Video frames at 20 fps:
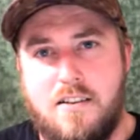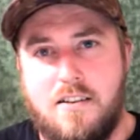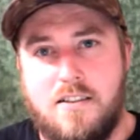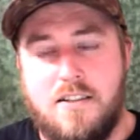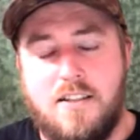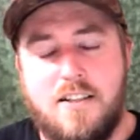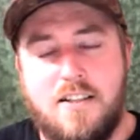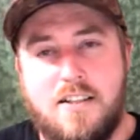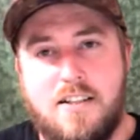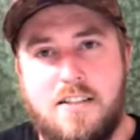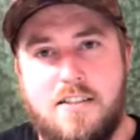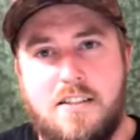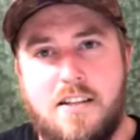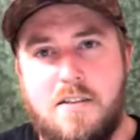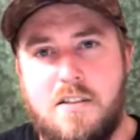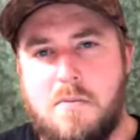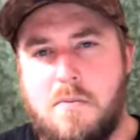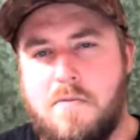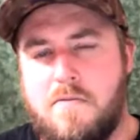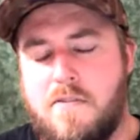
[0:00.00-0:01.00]
Yeah, it
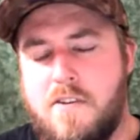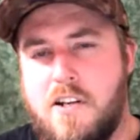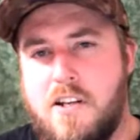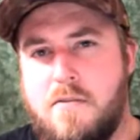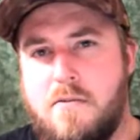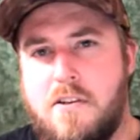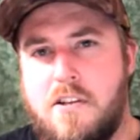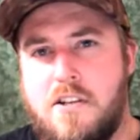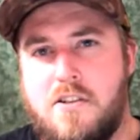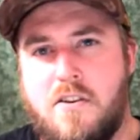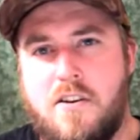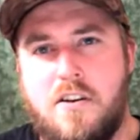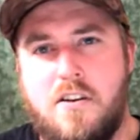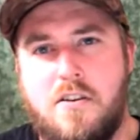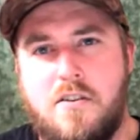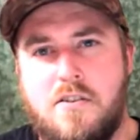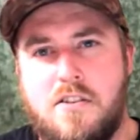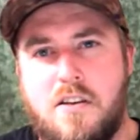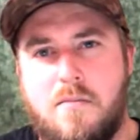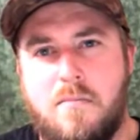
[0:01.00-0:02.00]
seems to be funny when you try to
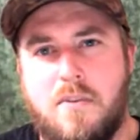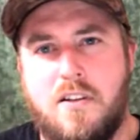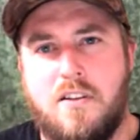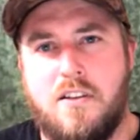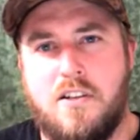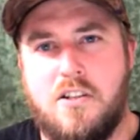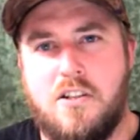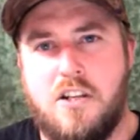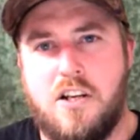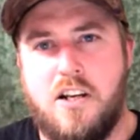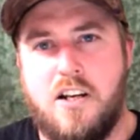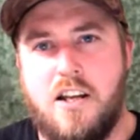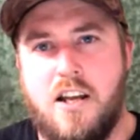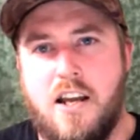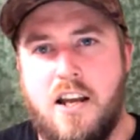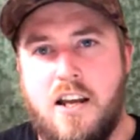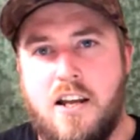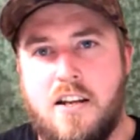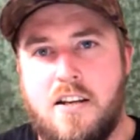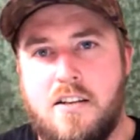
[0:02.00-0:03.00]
do something legit
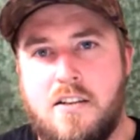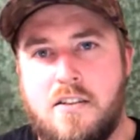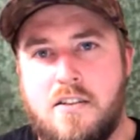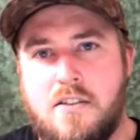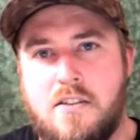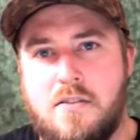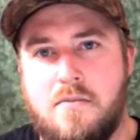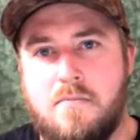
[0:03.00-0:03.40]
and